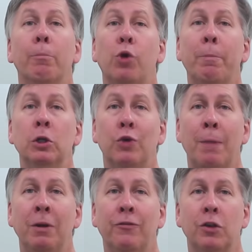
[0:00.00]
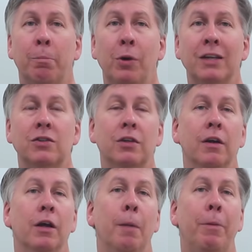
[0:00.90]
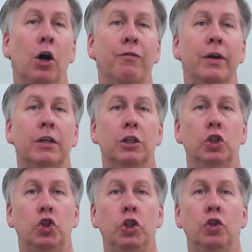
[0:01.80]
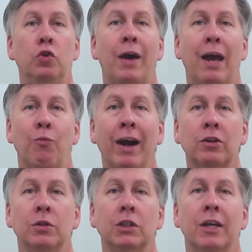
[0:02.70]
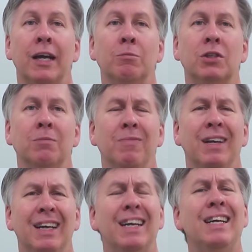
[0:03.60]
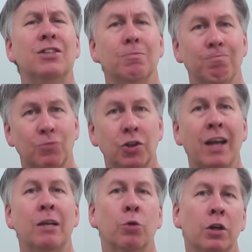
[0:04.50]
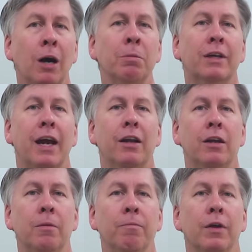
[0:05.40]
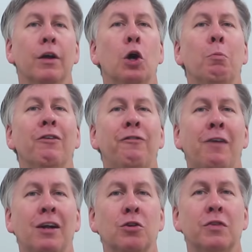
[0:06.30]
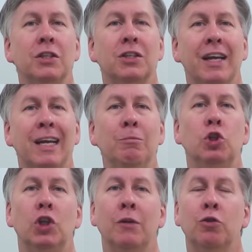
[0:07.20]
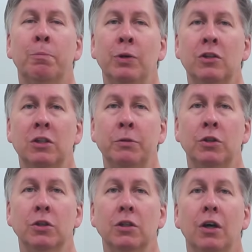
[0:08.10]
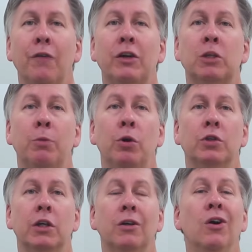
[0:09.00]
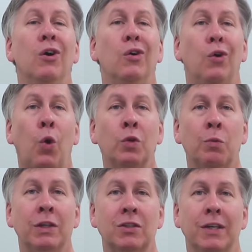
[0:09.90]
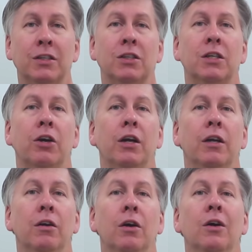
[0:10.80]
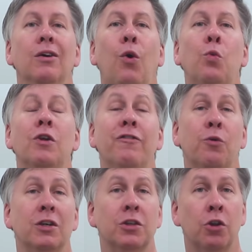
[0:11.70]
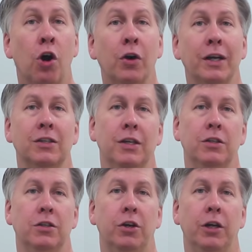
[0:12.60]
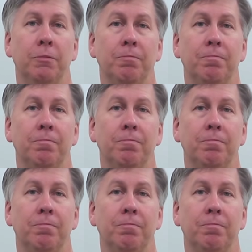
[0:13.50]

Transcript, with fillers: Proper draping for the breast, pelvic, GU, and rectal exams is slightly more complicated but follow the same general principles of exposing only what's necessary, only for as long as necessary.